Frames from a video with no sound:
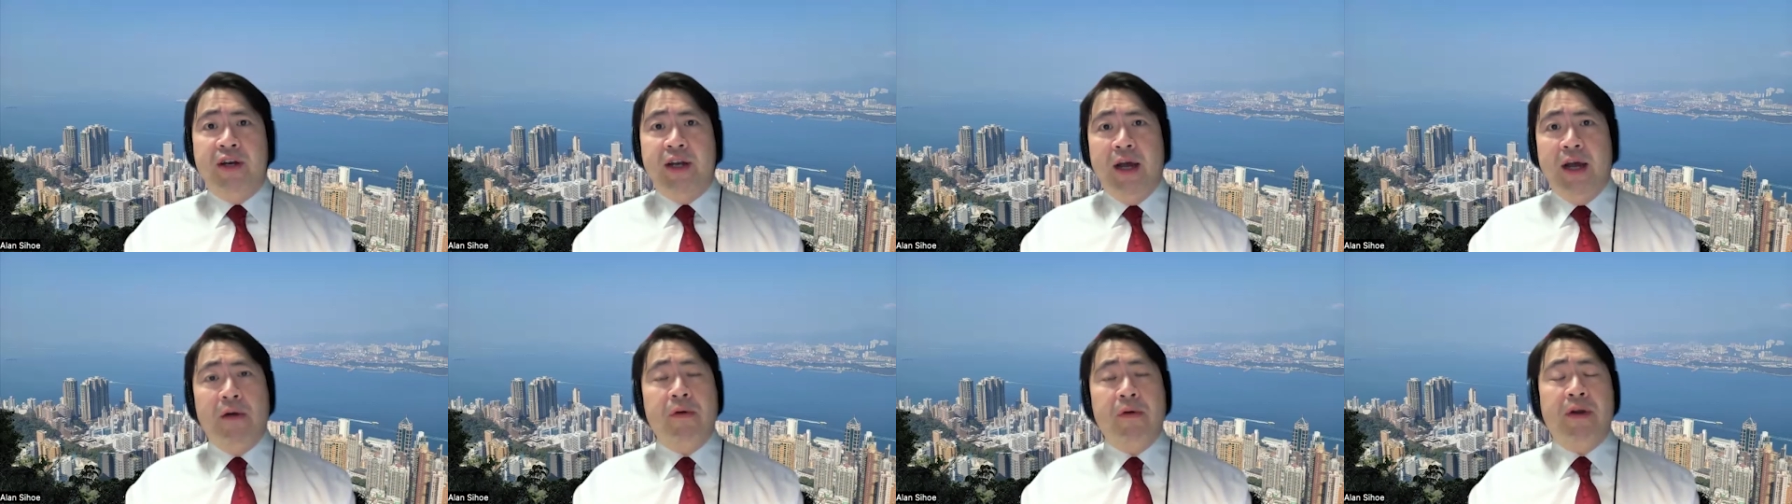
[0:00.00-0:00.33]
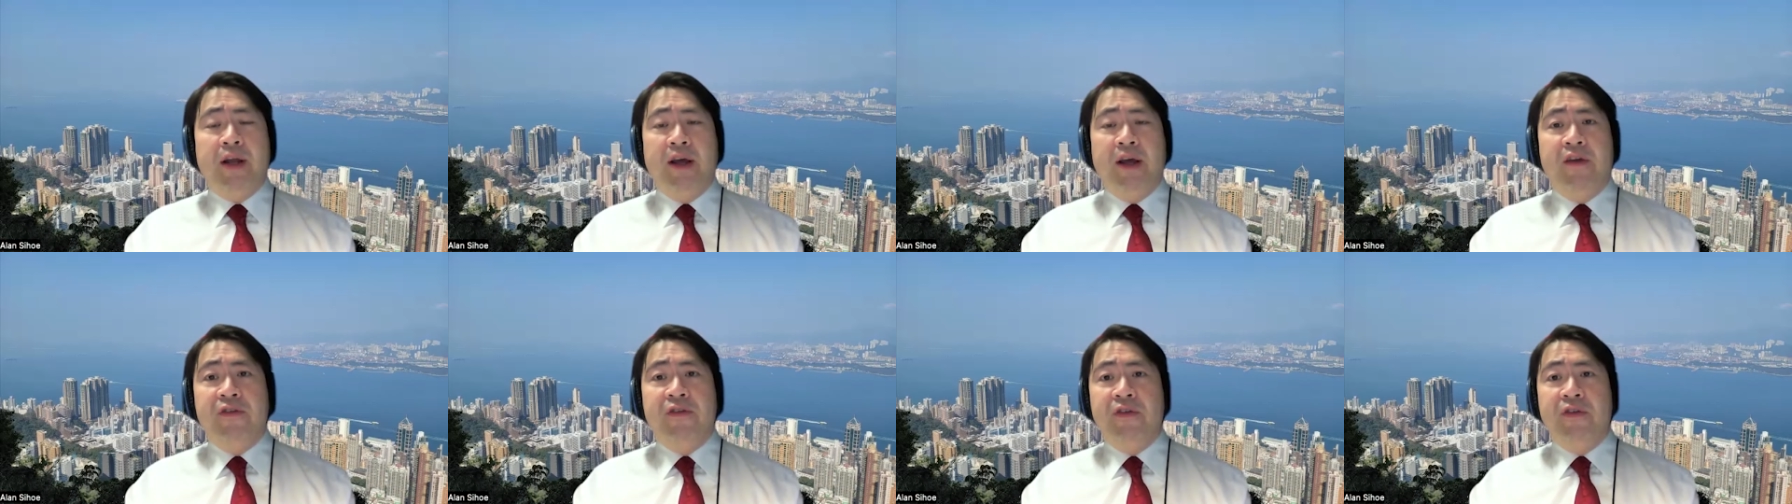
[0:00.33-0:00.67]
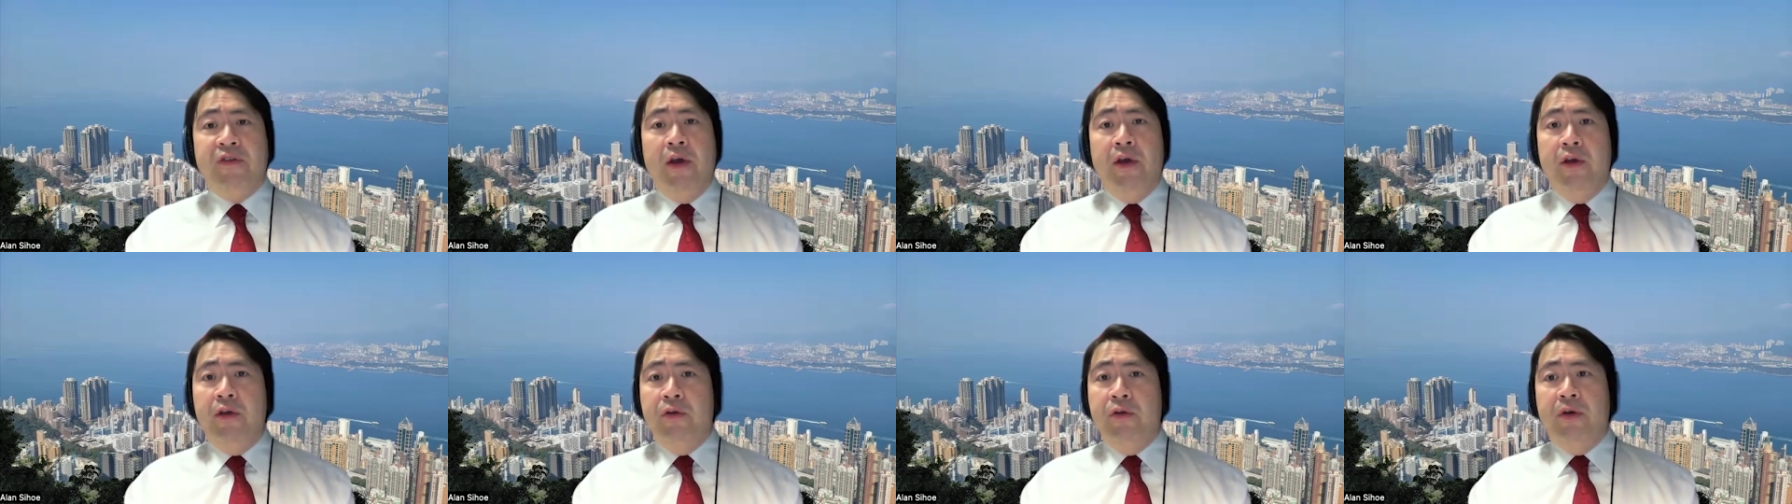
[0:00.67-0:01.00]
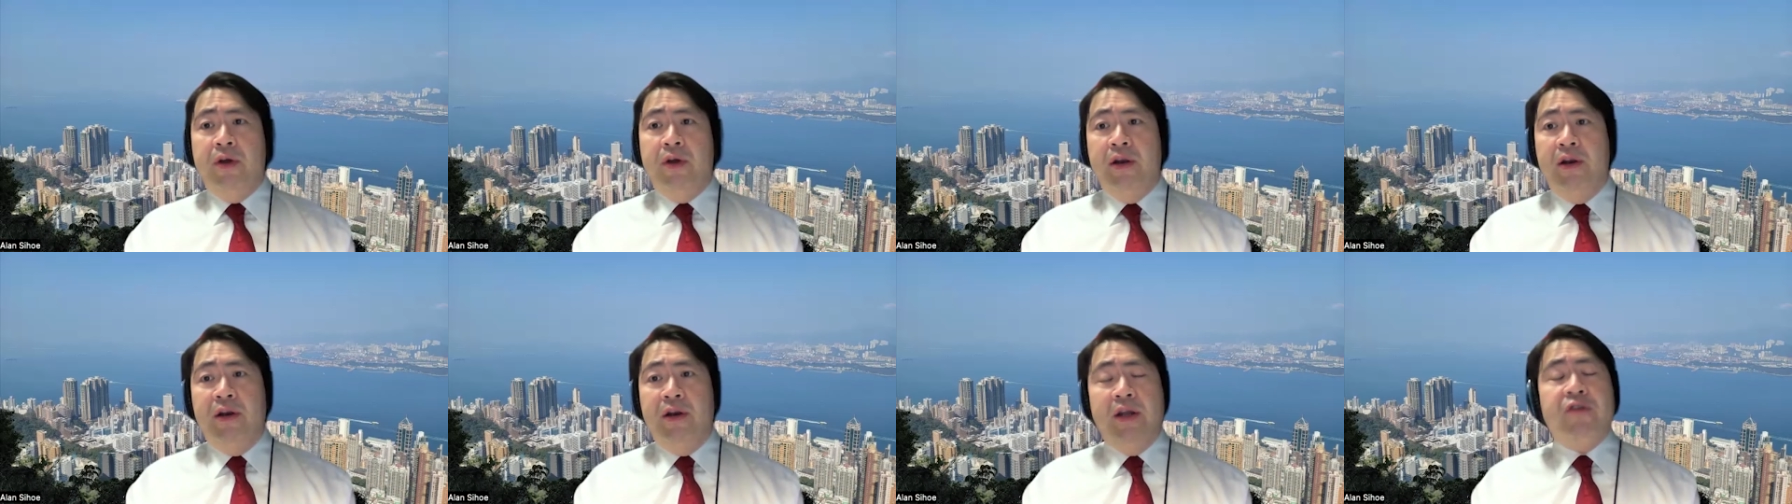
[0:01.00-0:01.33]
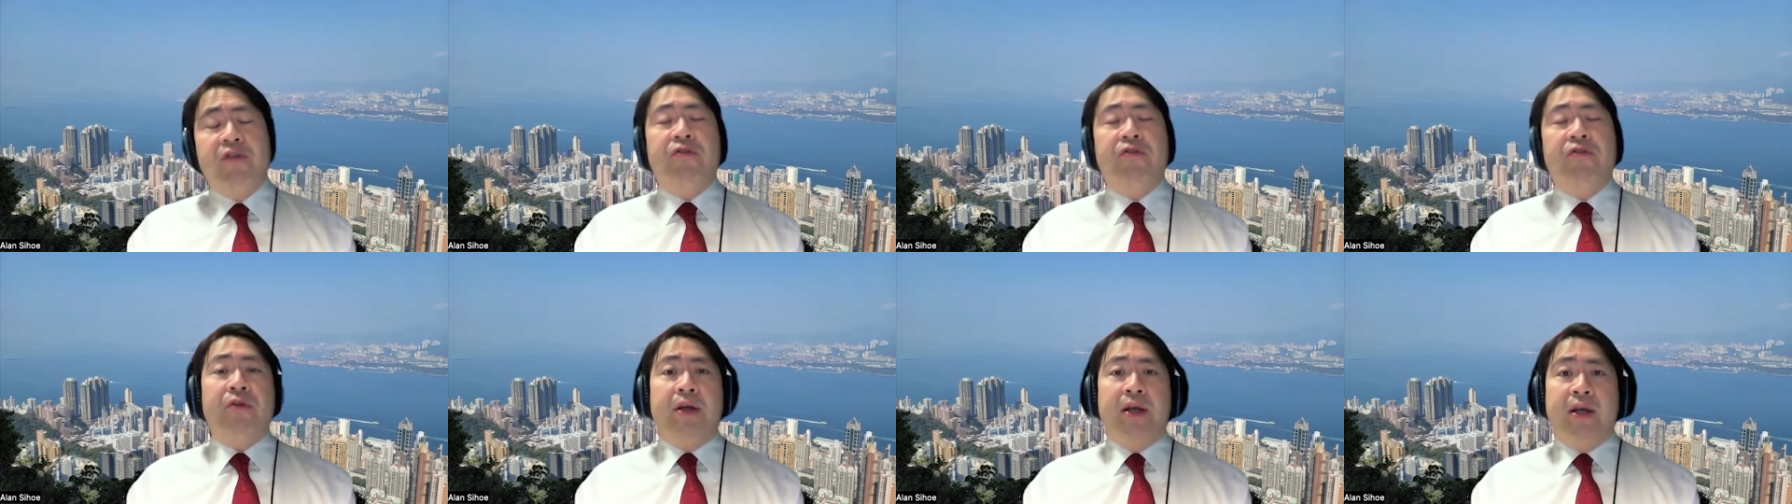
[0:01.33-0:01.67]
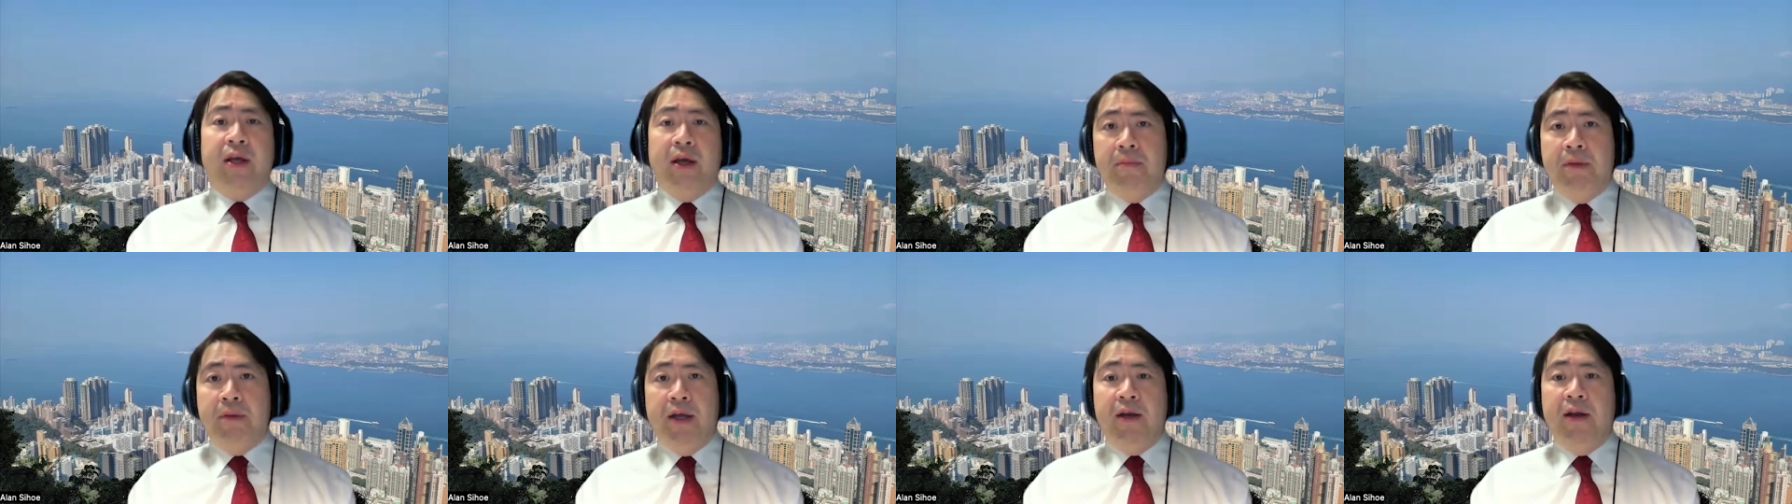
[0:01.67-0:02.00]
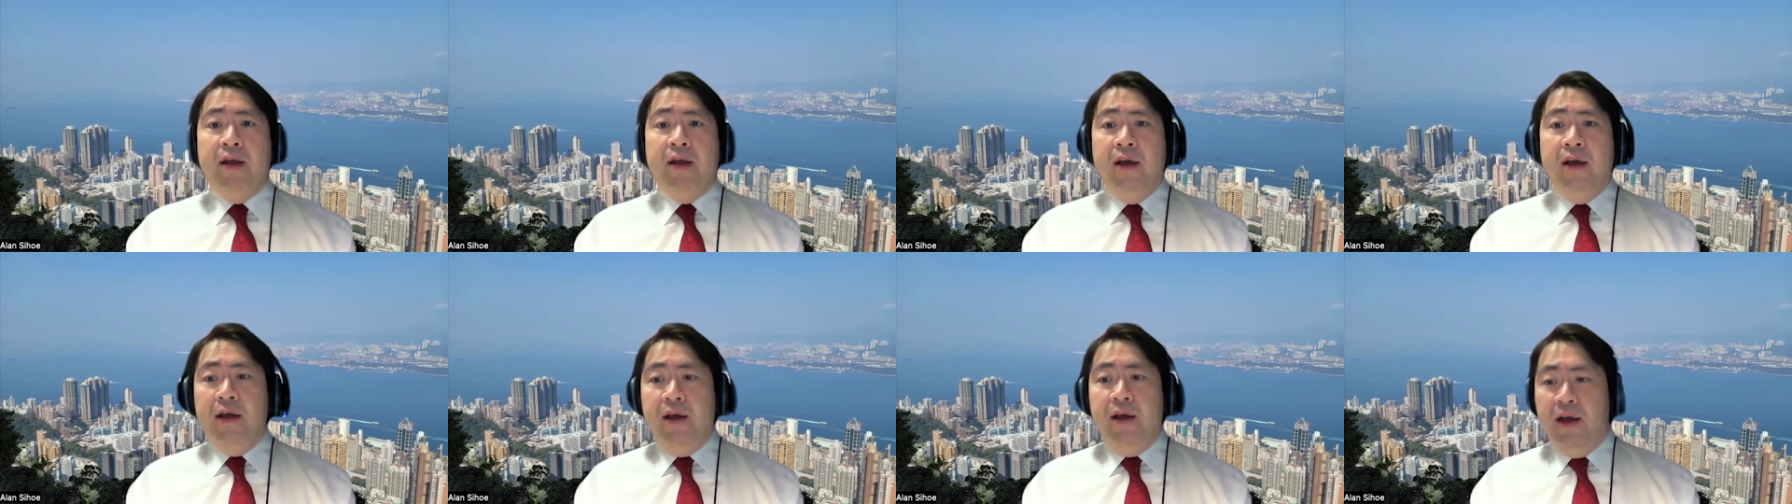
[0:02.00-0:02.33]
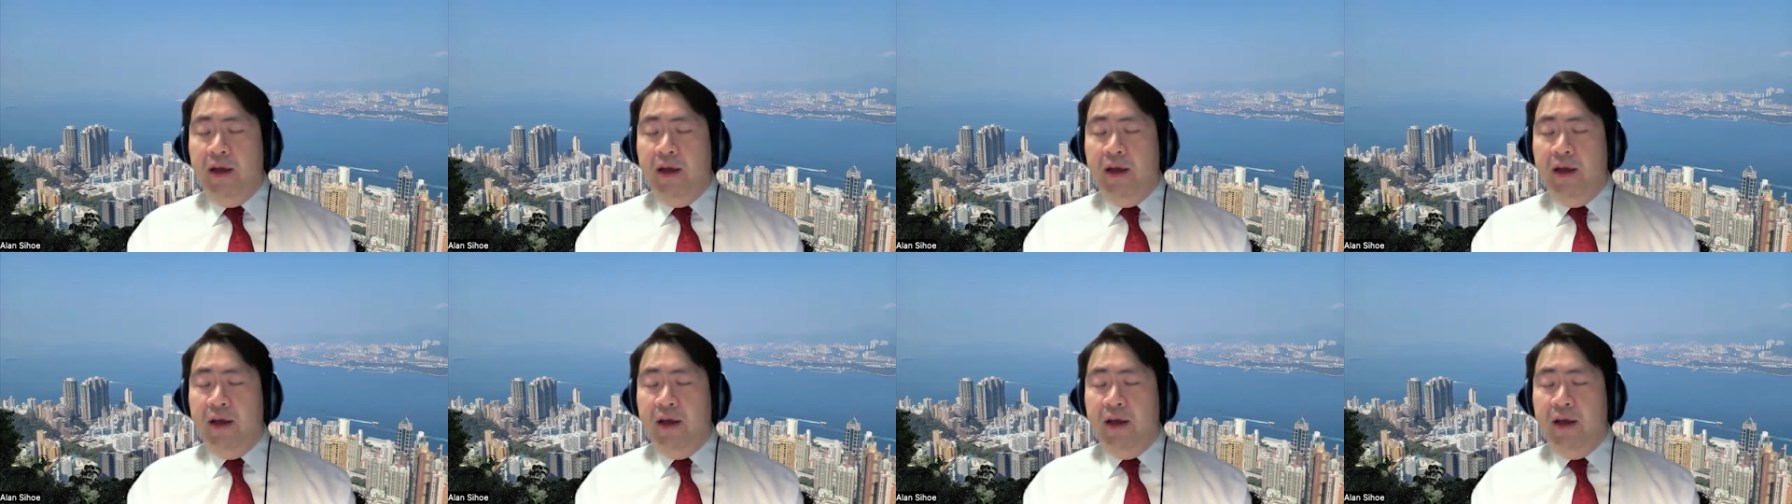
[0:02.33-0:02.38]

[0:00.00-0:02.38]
Nowadays, you can literally come in,